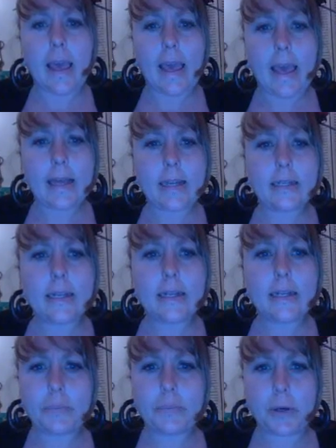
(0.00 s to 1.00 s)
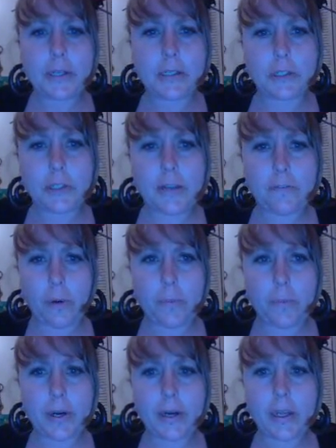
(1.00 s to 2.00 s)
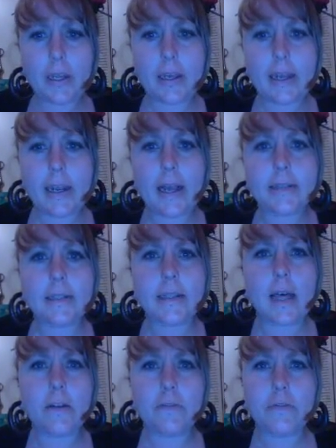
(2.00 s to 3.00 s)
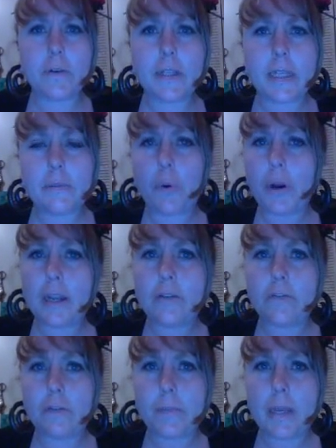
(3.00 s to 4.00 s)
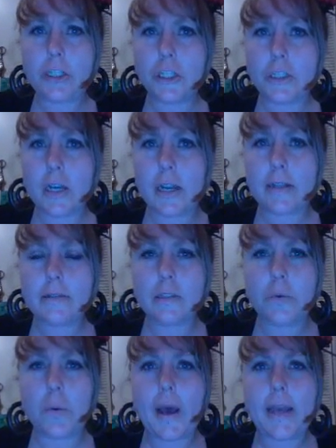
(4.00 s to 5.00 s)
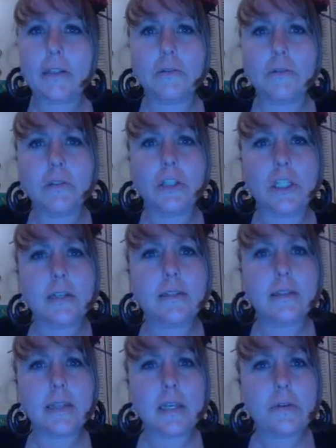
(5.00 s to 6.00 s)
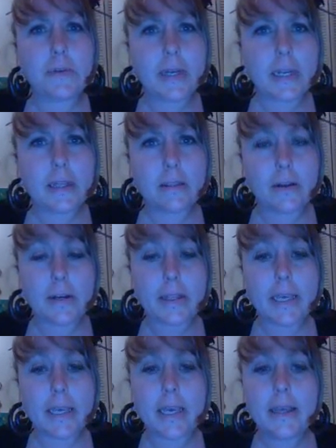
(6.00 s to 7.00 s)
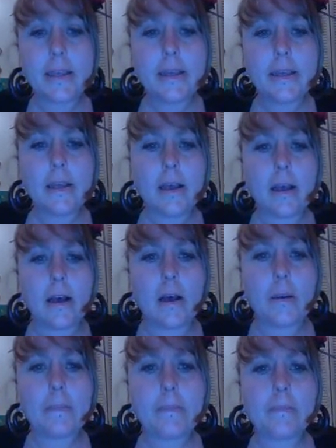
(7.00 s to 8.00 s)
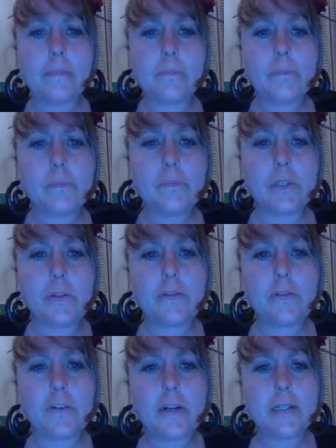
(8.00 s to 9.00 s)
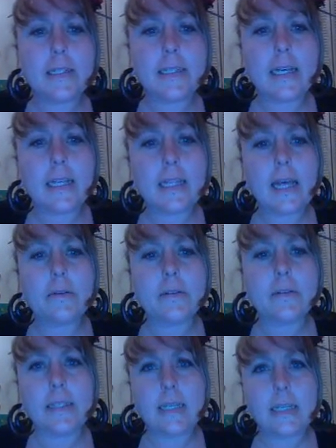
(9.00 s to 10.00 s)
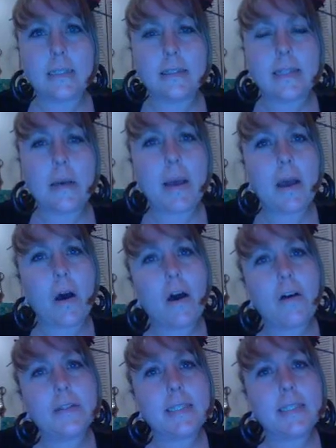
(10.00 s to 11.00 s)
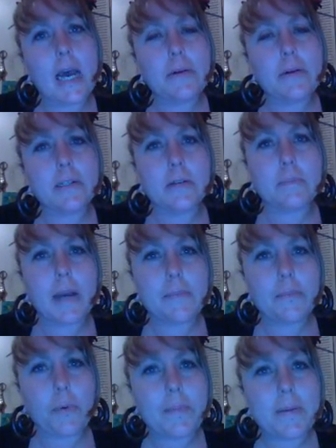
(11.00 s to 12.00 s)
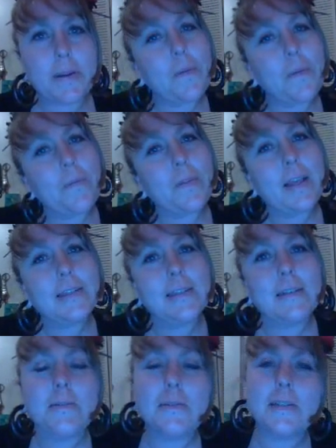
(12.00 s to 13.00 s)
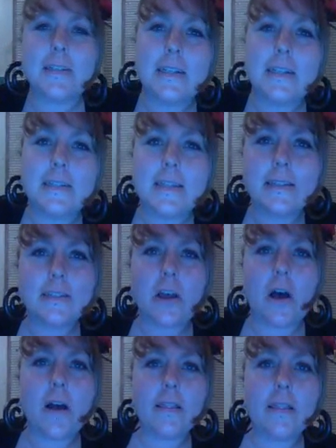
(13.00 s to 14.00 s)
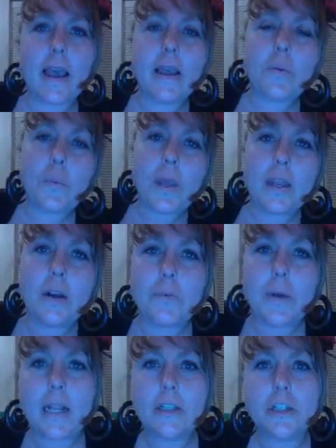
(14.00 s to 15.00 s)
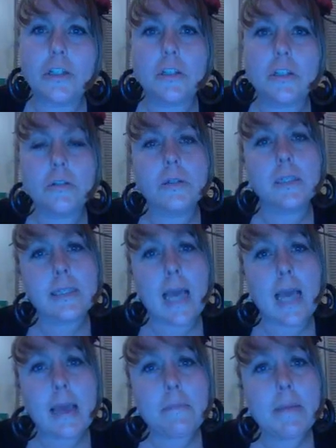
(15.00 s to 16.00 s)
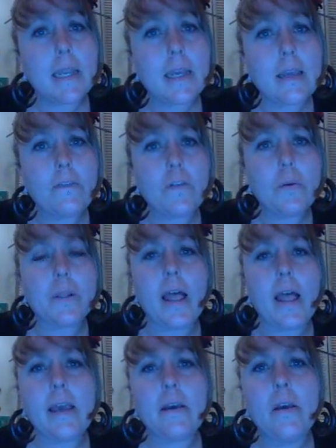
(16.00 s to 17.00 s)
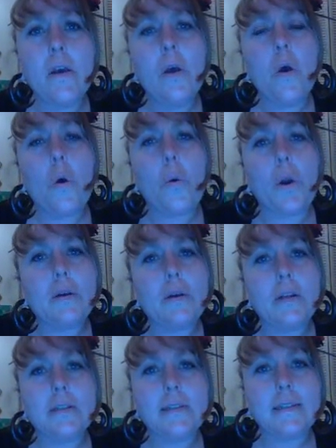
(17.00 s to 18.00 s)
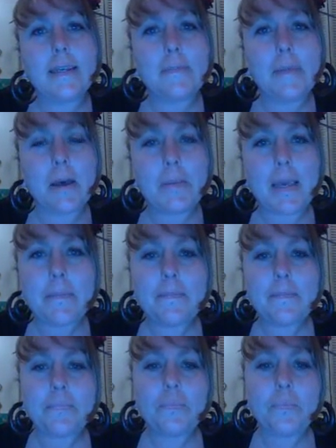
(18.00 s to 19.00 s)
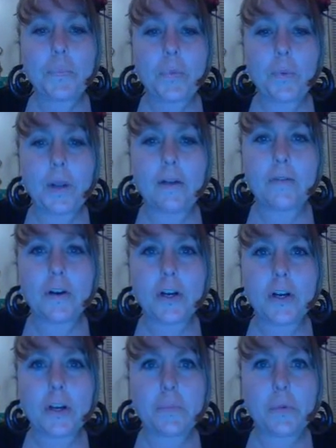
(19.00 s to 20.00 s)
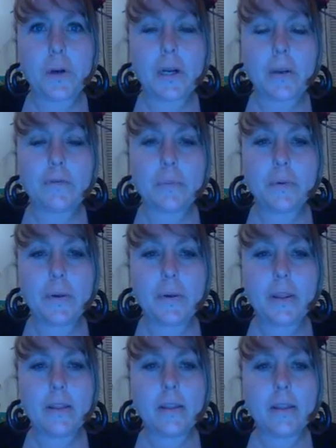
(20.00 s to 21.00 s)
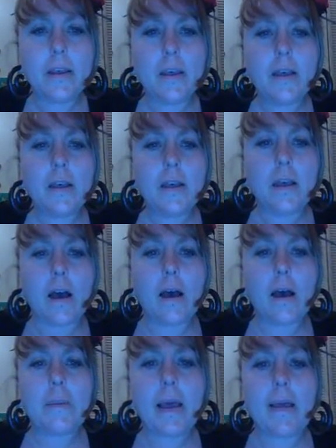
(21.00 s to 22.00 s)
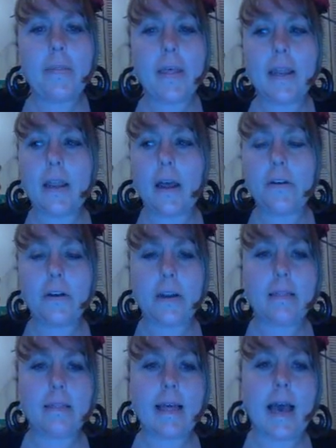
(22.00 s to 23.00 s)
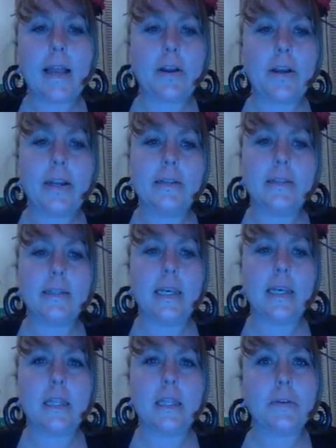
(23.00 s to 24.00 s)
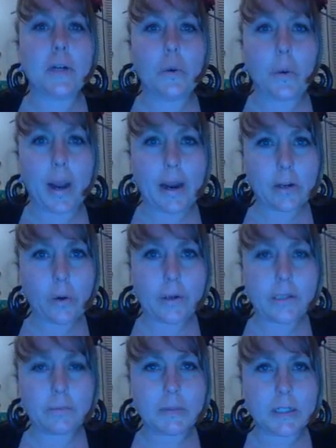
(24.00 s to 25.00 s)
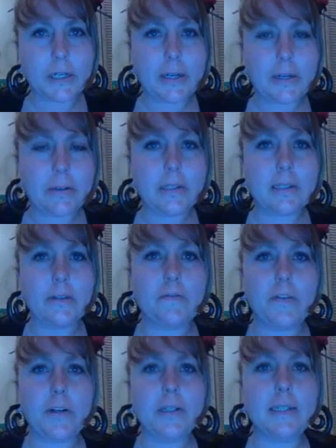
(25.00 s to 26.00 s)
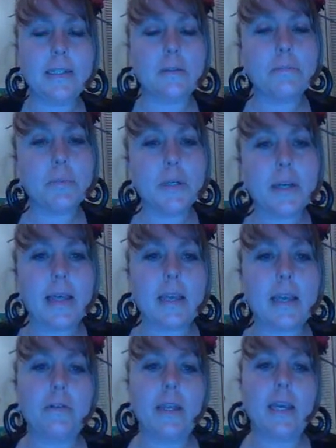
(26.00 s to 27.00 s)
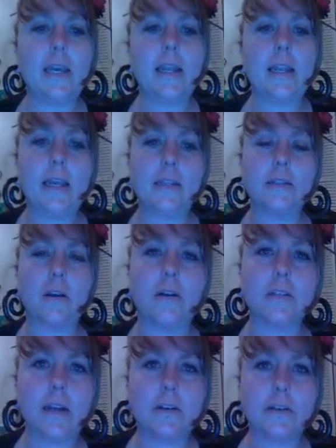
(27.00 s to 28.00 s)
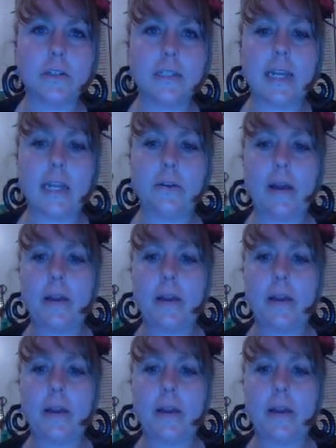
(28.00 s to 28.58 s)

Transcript: And it's pretty straightforward. It has a lot of really important information on it, so I do suggest that you read it thoroughly. So the first thing that you'll see is that my office hours are by appointment only. So since this is online, we can arrange to do a Skype meeting if you would like, or you can just email me, whatever you're more comfortable with. And then underneath that, you're going to see the required course materials. The first book that you need is called Understanding